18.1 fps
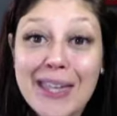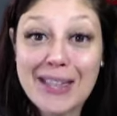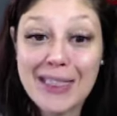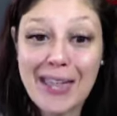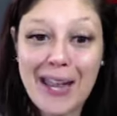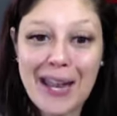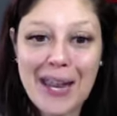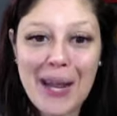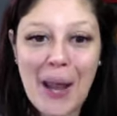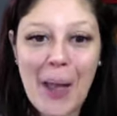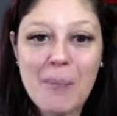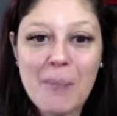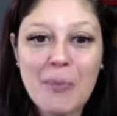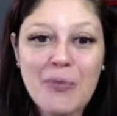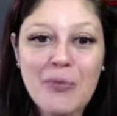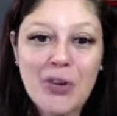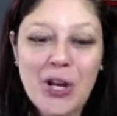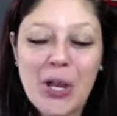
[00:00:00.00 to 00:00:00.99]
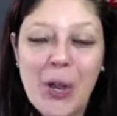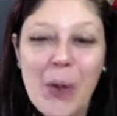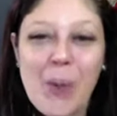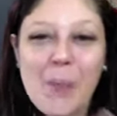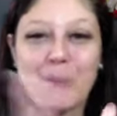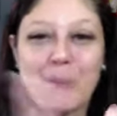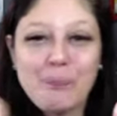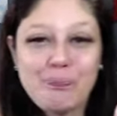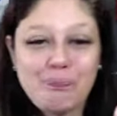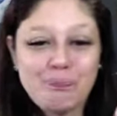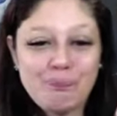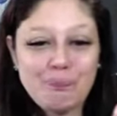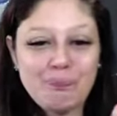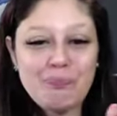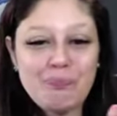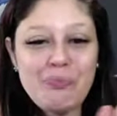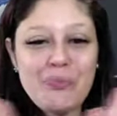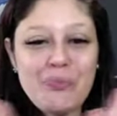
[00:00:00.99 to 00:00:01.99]
that can happen for you.
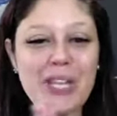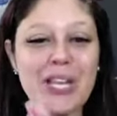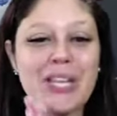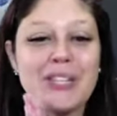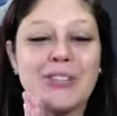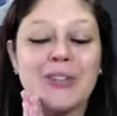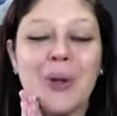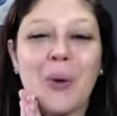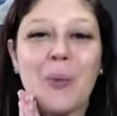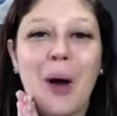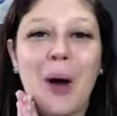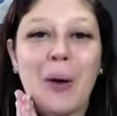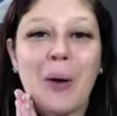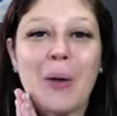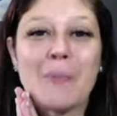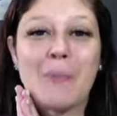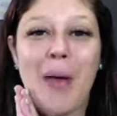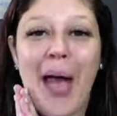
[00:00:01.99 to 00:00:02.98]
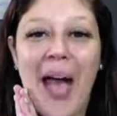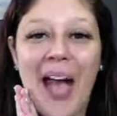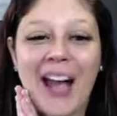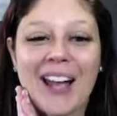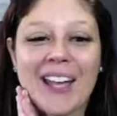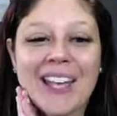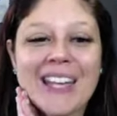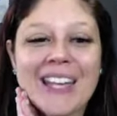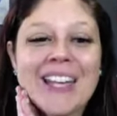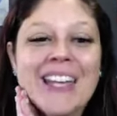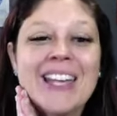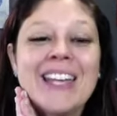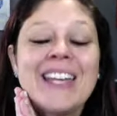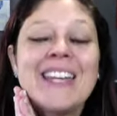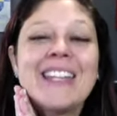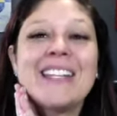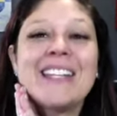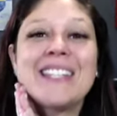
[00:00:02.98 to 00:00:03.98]
So welcome back.
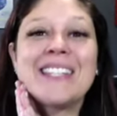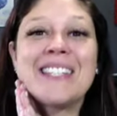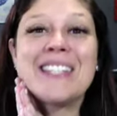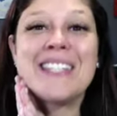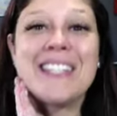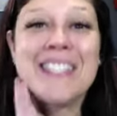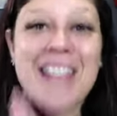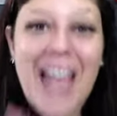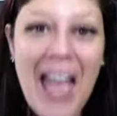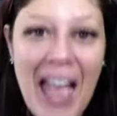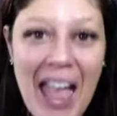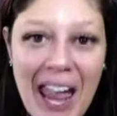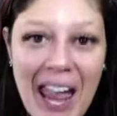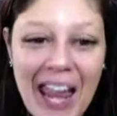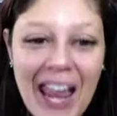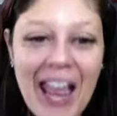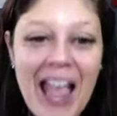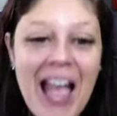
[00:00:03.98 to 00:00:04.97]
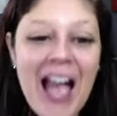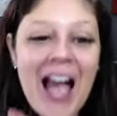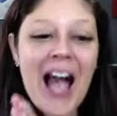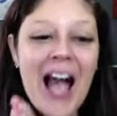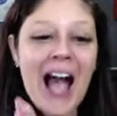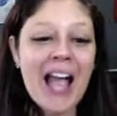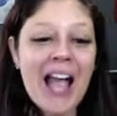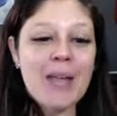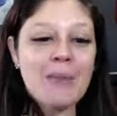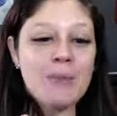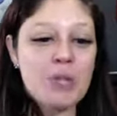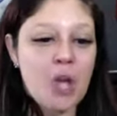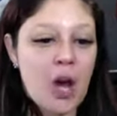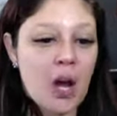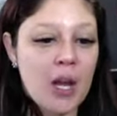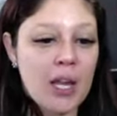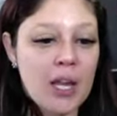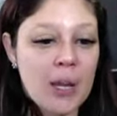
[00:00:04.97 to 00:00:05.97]
Today, I am
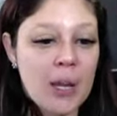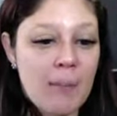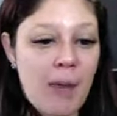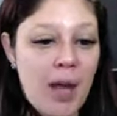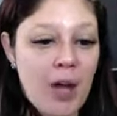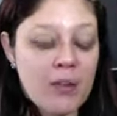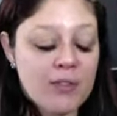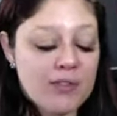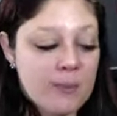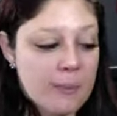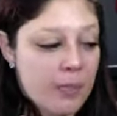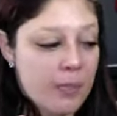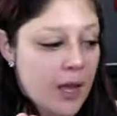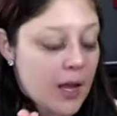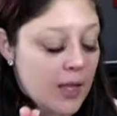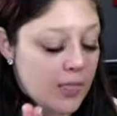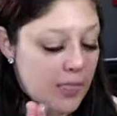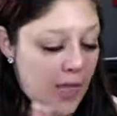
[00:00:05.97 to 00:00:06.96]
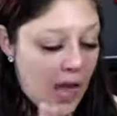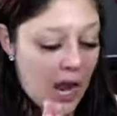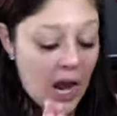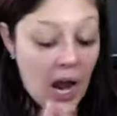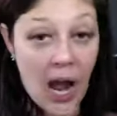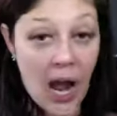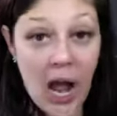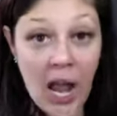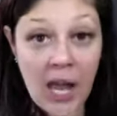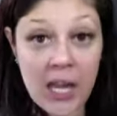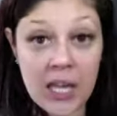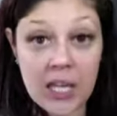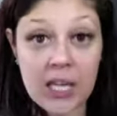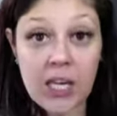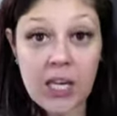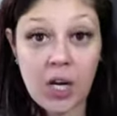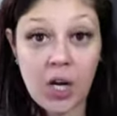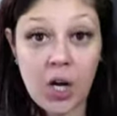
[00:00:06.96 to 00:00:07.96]
talking about something that I
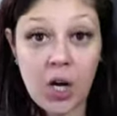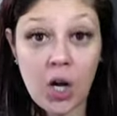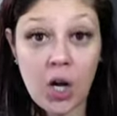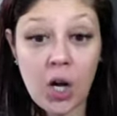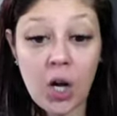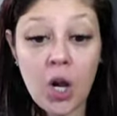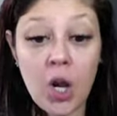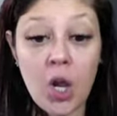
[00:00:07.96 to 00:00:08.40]
hear